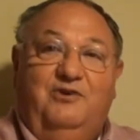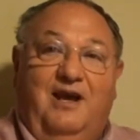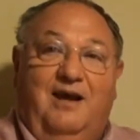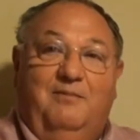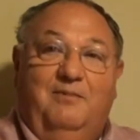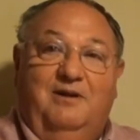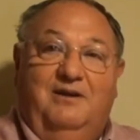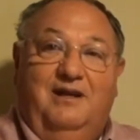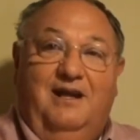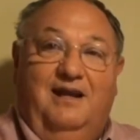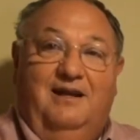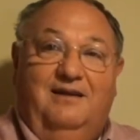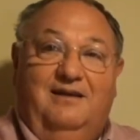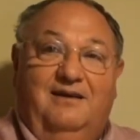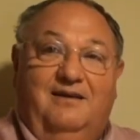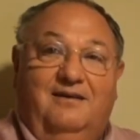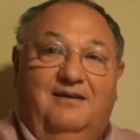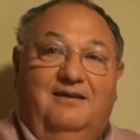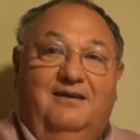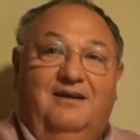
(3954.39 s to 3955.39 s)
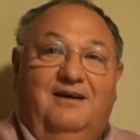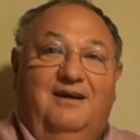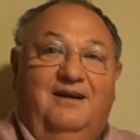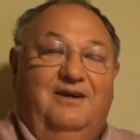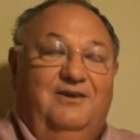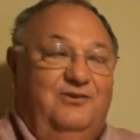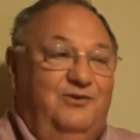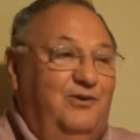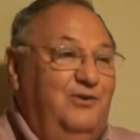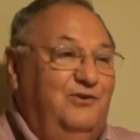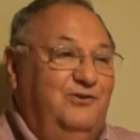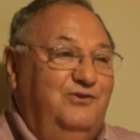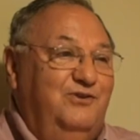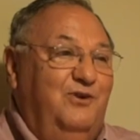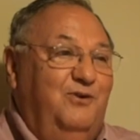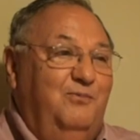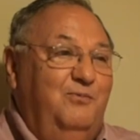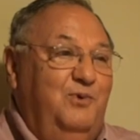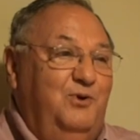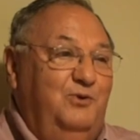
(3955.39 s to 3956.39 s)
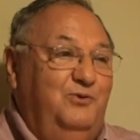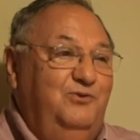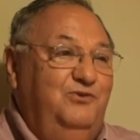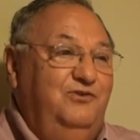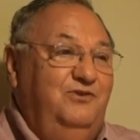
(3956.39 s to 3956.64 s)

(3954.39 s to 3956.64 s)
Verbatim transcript: habitat there, so there's no moose.